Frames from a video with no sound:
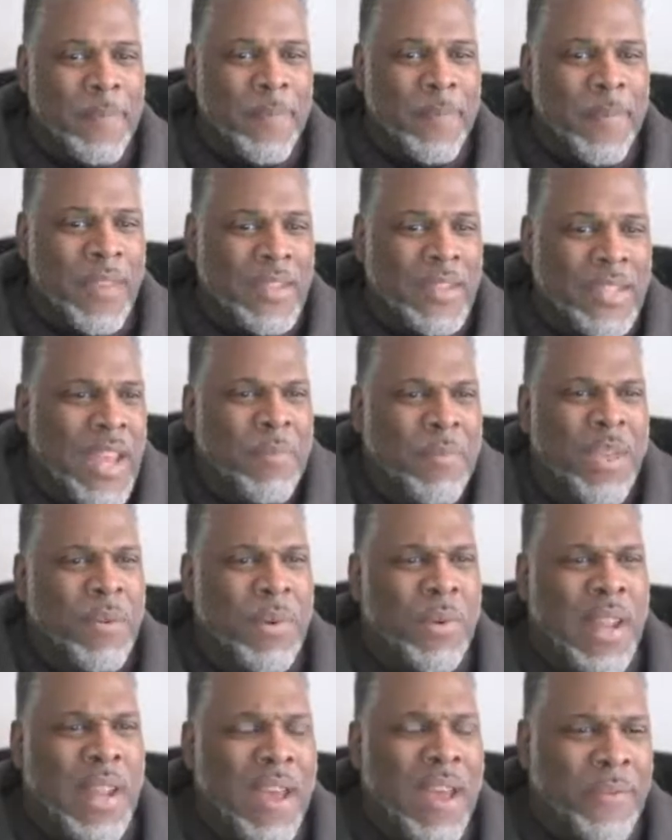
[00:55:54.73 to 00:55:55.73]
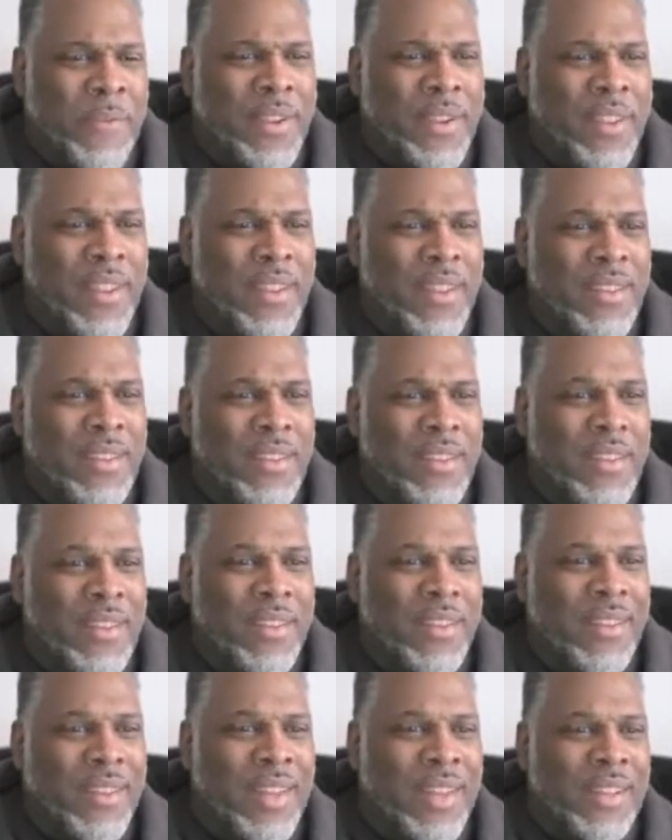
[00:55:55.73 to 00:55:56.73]
Same thing with Africa.
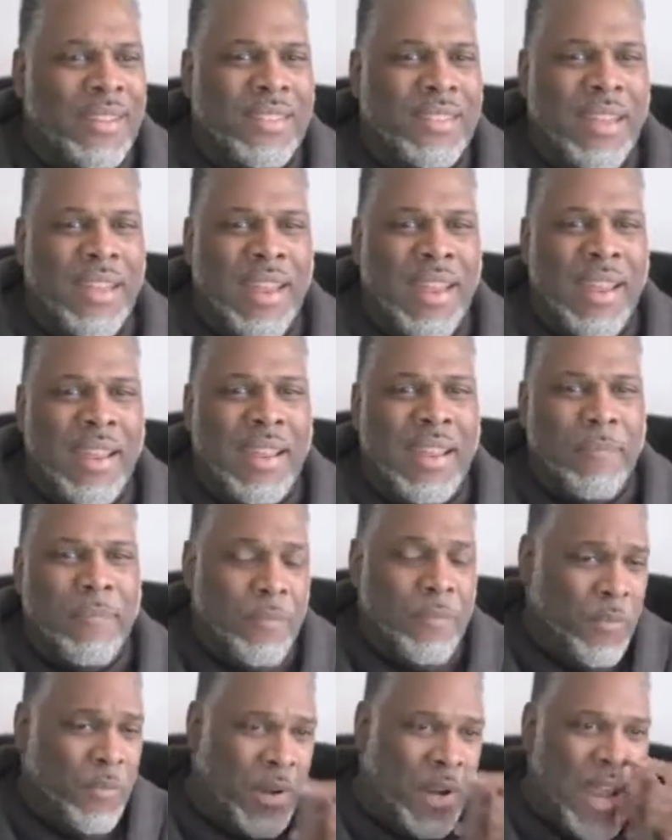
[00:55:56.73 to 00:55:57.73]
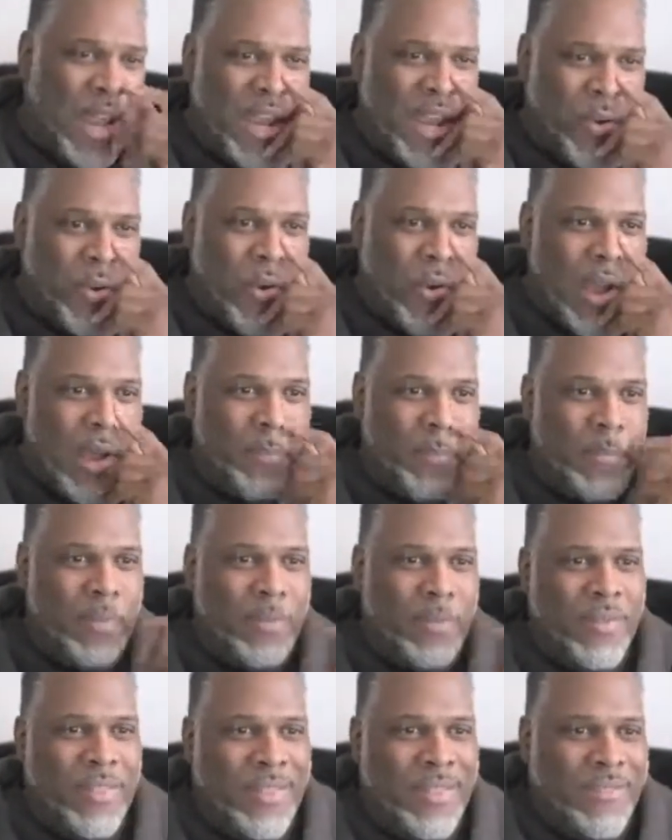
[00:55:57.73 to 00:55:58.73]
It's like, when I grew up,
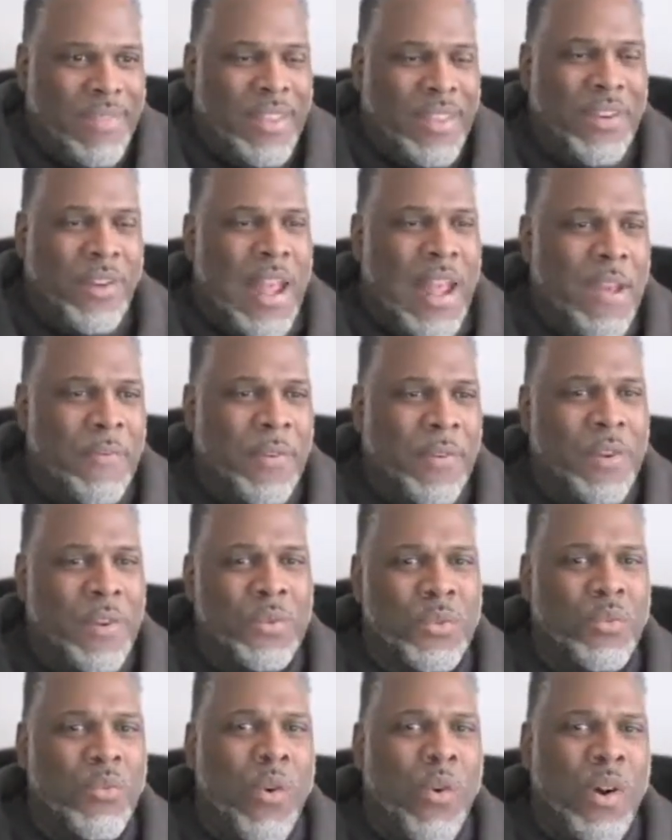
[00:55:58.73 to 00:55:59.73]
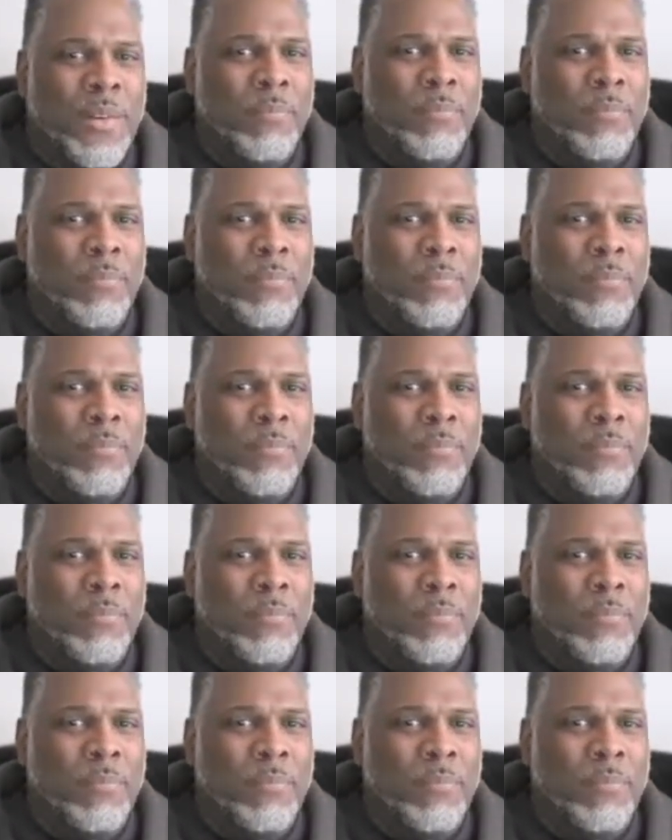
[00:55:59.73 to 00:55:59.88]
I thought Africa was one